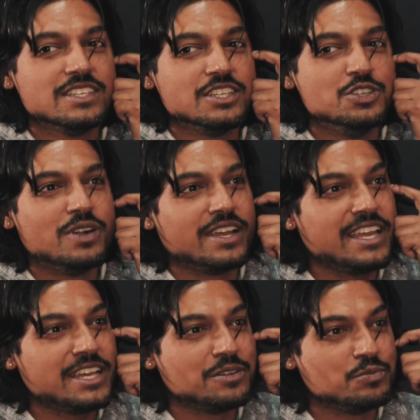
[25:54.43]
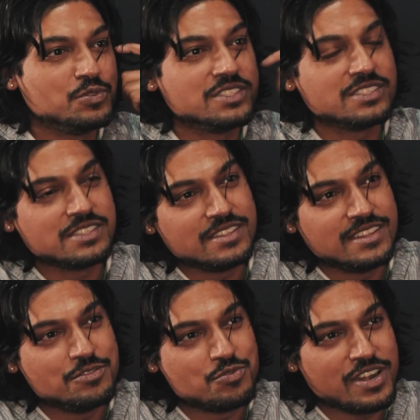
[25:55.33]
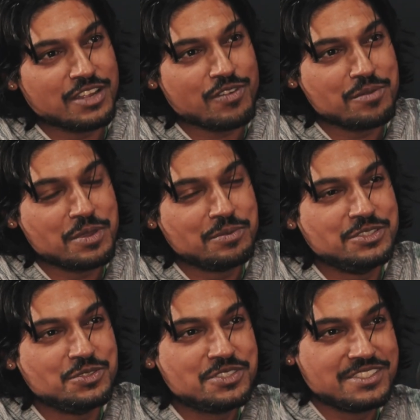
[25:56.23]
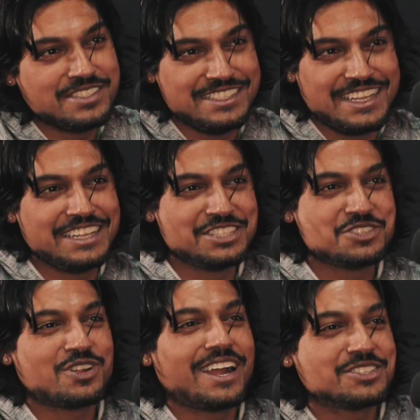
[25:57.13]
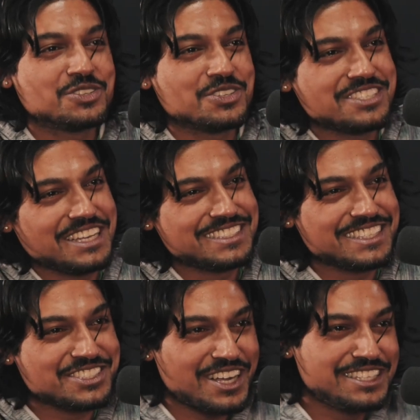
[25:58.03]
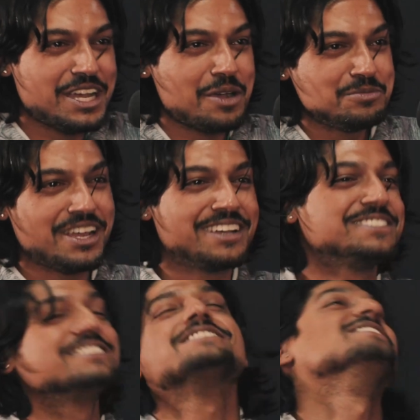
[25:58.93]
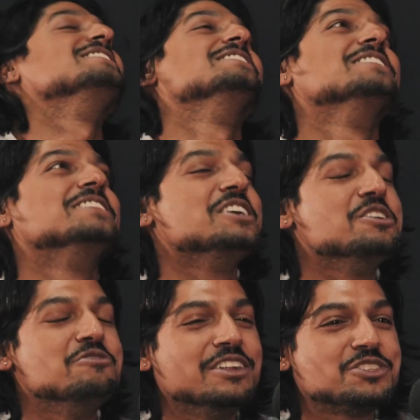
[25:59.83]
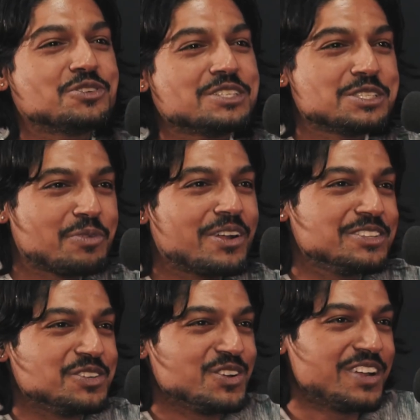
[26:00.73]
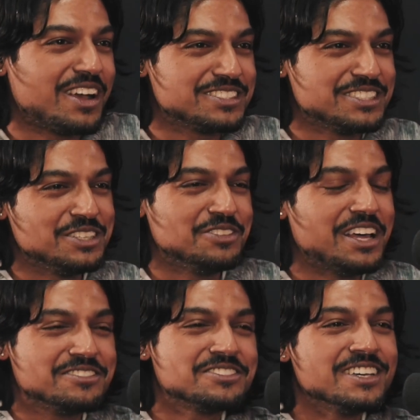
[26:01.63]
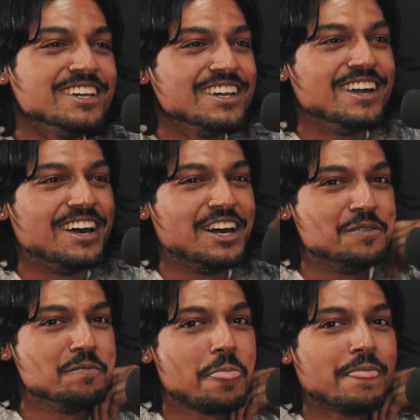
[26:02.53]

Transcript: who I am, which is running around, maybe getting distracted or chasing shiny objects, uh, the adventurous spirit, the curiosity of life. Um,